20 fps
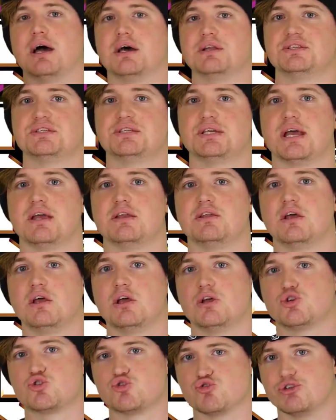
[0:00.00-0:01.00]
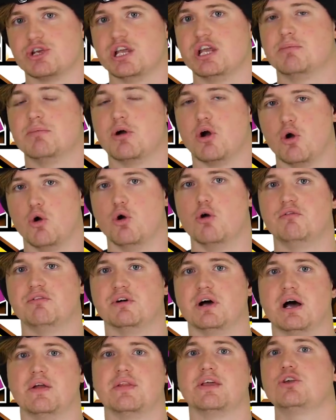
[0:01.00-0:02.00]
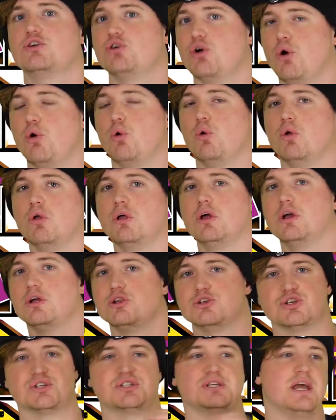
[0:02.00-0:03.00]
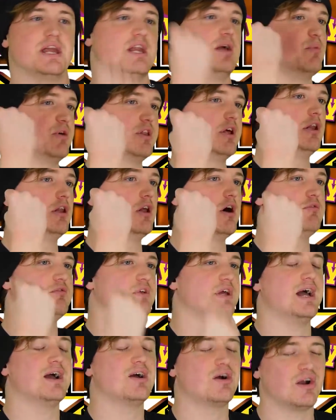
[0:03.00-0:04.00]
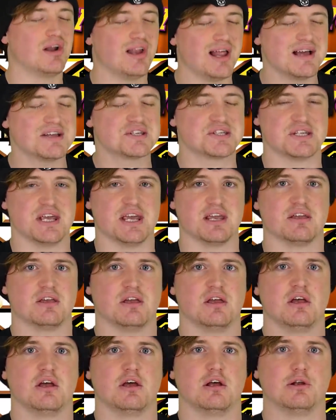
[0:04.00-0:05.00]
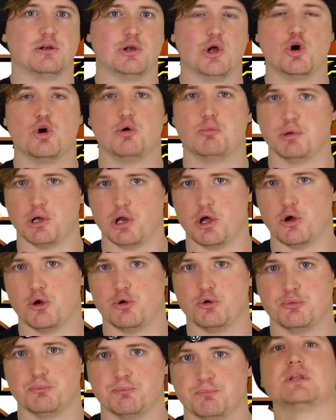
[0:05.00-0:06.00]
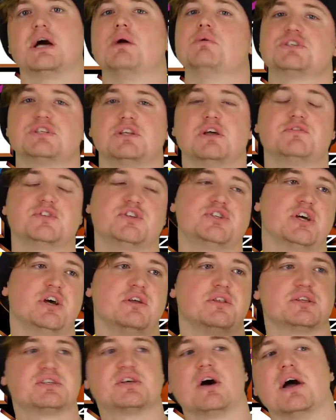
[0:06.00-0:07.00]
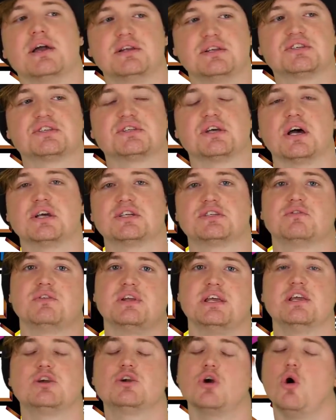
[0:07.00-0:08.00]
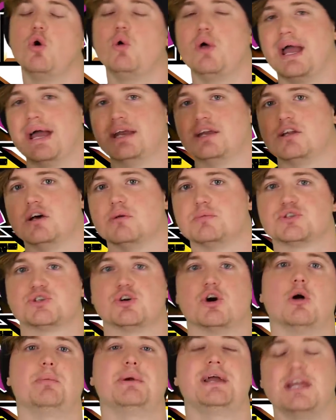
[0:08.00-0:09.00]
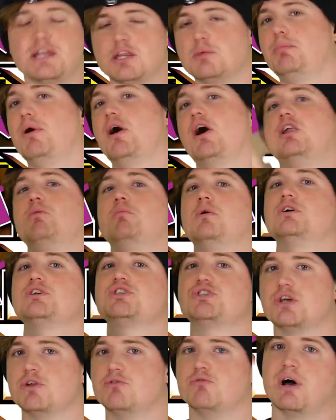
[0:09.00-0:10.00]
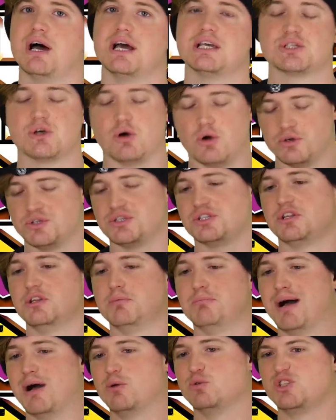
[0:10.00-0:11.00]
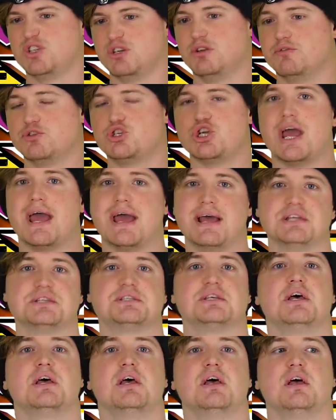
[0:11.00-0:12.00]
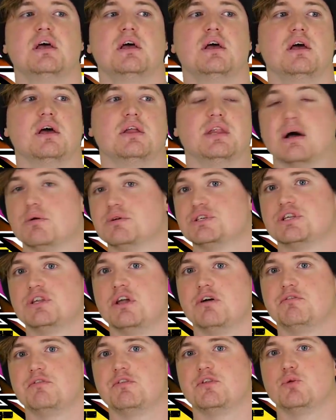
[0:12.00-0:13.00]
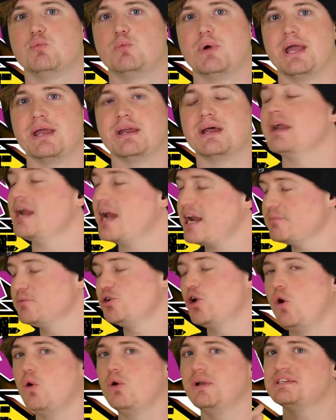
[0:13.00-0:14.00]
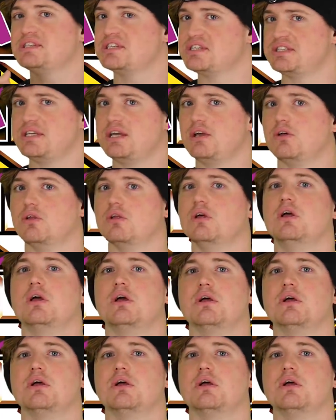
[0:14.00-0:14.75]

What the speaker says: and said, "Dream over," and then Cole just hit him with a classic low blow. That was enough to turn the tide decisively. Cole headed up top, hit the Panama Sunrise onto the mountain of chairs, and that was enough for the win, and Adam Cole is still